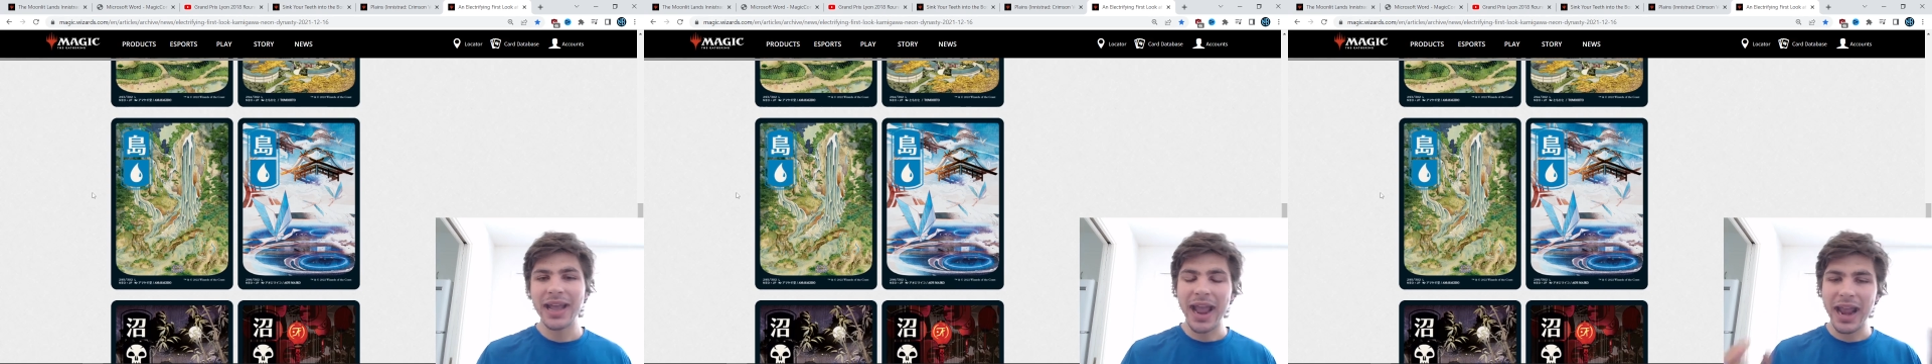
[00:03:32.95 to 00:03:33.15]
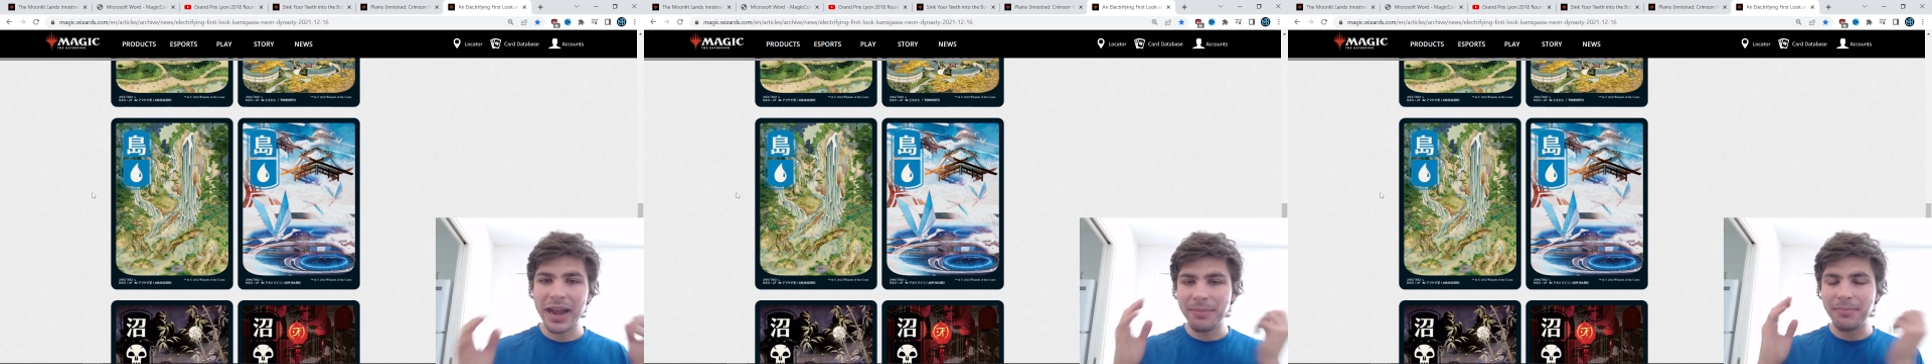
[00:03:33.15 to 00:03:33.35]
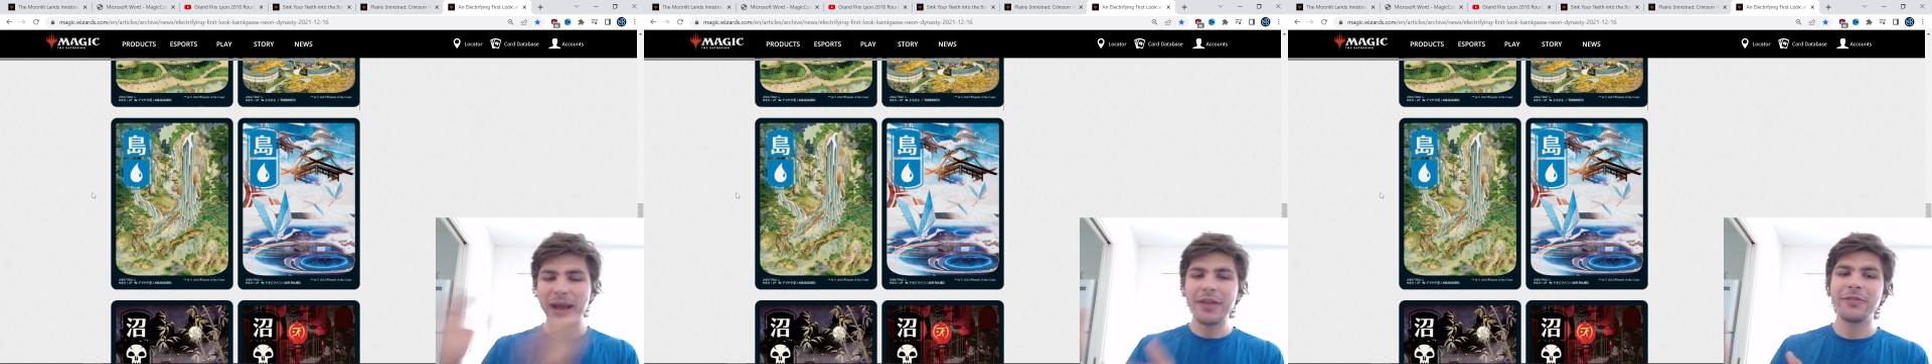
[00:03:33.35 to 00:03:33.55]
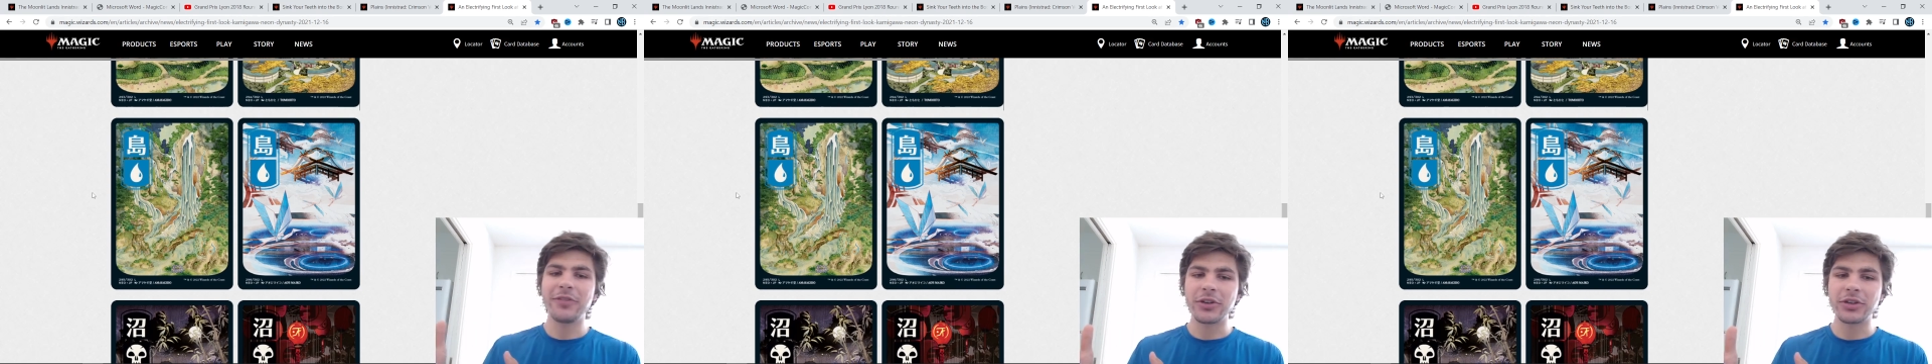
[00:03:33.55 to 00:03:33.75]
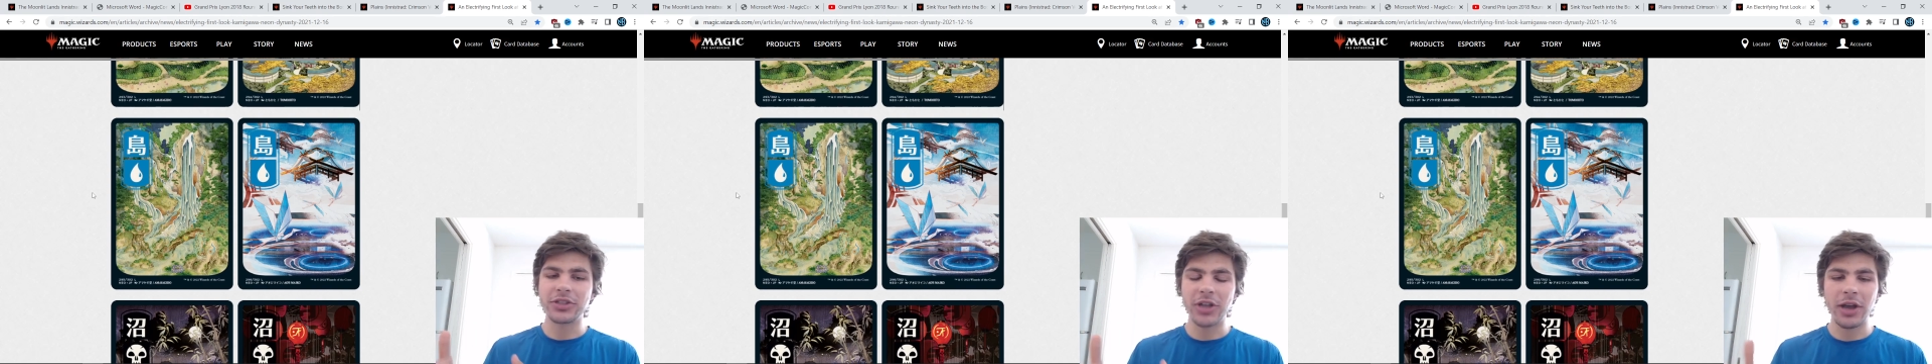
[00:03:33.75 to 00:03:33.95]
and in my
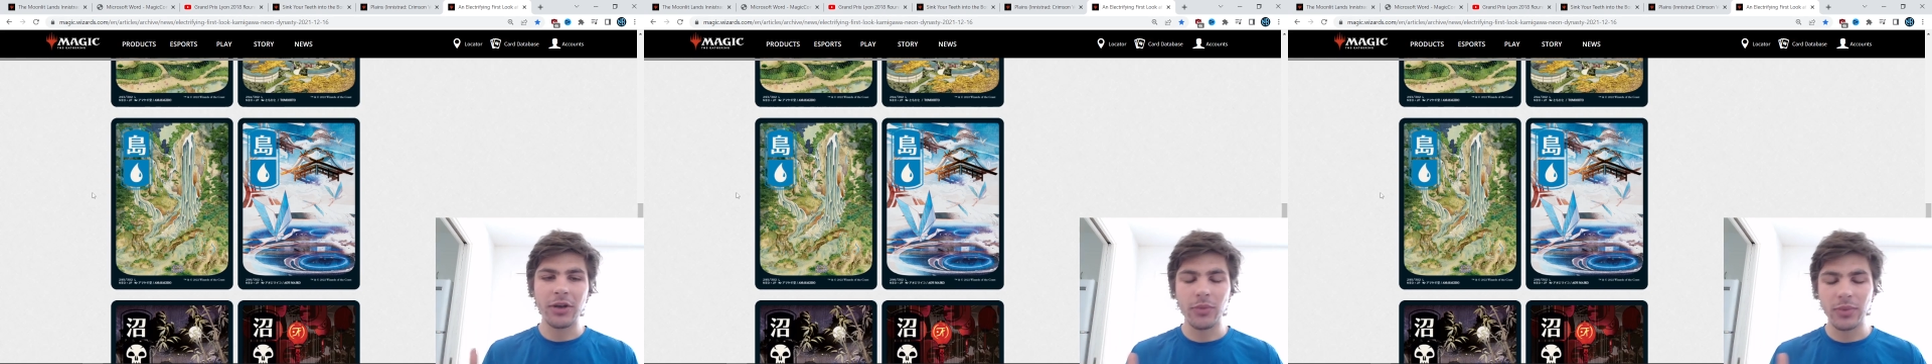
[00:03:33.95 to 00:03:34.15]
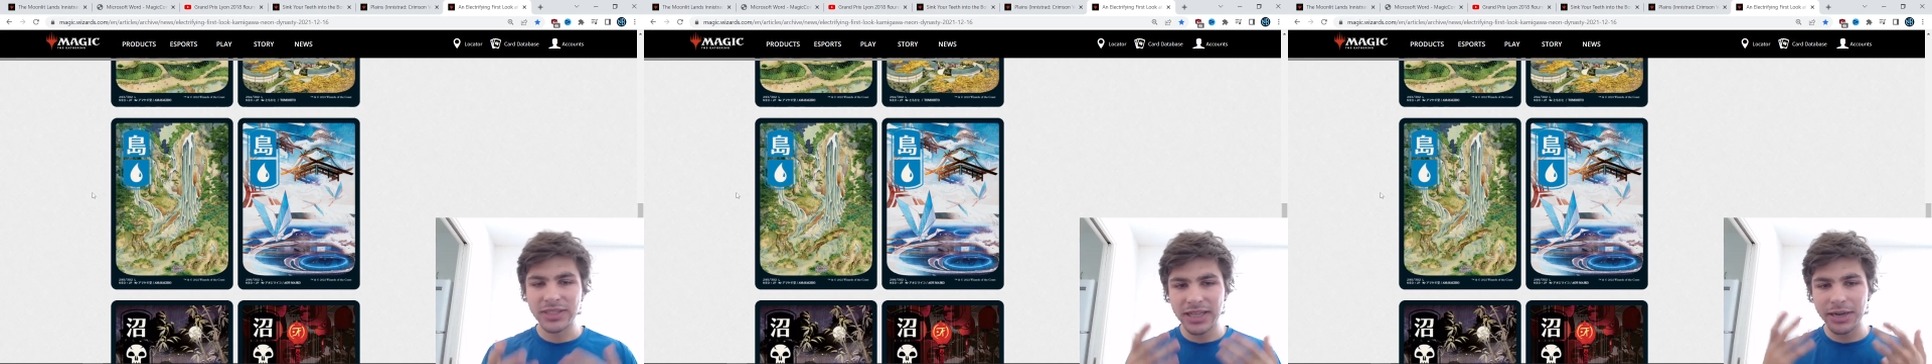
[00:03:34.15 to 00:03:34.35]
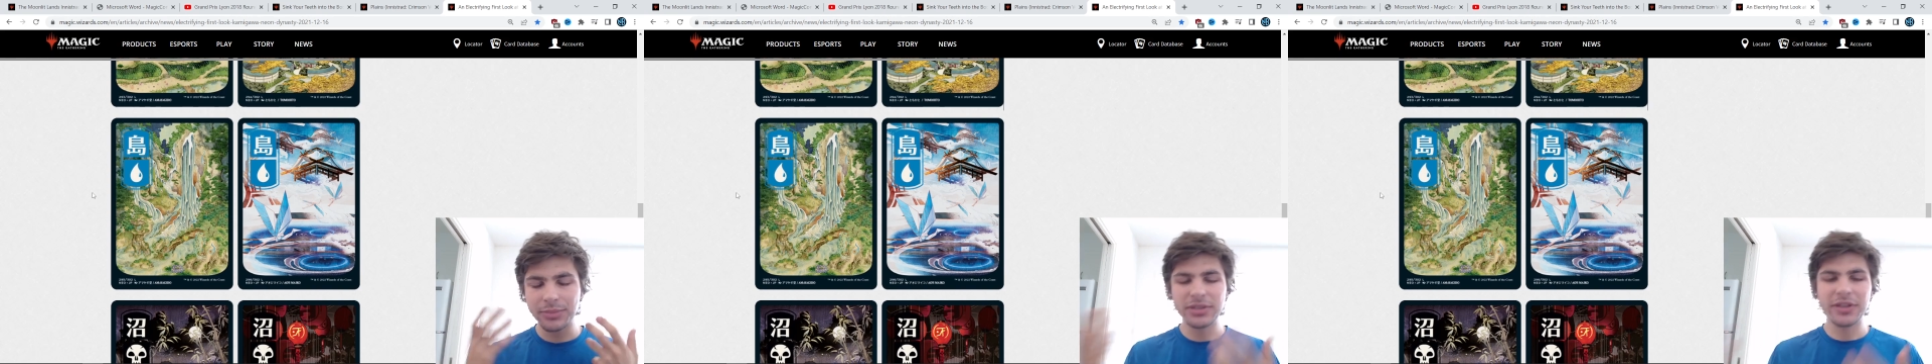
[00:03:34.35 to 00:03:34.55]
first thought was that it was